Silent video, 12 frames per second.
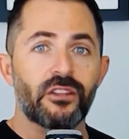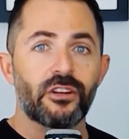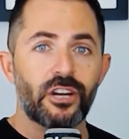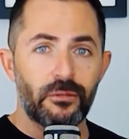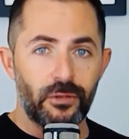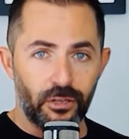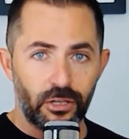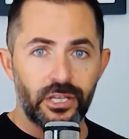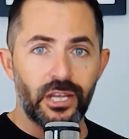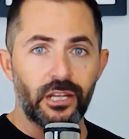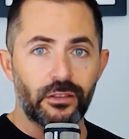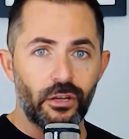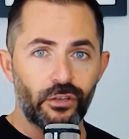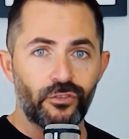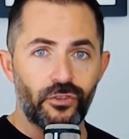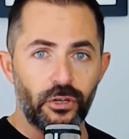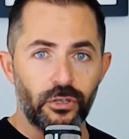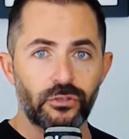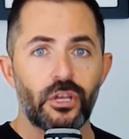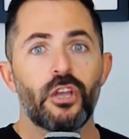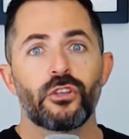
They're going to be looking at those photos.